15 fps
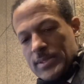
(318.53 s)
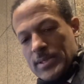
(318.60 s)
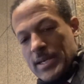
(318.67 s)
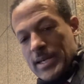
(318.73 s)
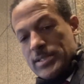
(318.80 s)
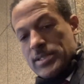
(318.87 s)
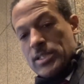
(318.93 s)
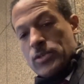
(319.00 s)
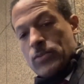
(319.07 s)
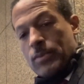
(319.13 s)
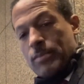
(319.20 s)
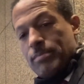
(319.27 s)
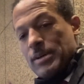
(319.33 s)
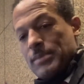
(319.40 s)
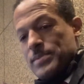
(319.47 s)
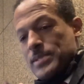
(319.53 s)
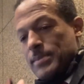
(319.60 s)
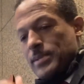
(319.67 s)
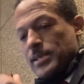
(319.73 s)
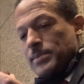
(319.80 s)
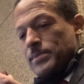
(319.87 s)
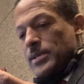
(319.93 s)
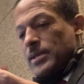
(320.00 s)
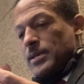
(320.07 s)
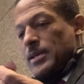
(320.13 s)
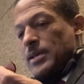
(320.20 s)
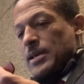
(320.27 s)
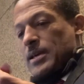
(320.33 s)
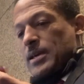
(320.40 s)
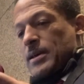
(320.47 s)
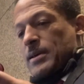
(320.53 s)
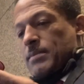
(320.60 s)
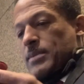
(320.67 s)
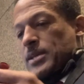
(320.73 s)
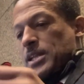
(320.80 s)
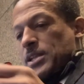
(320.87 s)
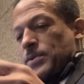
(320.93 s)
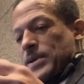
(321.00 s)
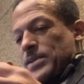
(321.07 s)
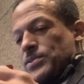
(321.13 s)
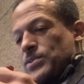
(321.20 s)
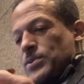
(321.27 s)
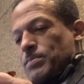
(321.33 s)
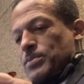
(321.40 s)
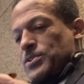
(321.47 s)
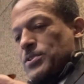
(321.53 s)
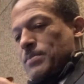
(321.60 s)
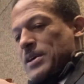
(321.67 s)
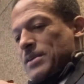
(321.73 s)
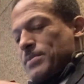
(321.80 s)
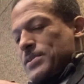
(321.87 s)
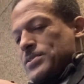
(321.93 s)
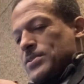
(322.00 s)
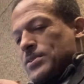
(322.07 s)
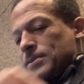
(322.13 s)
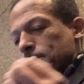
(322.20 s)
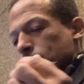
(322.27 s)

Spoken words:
Ideally, you won't bump something. But anyway, so you put your mouthpiece on.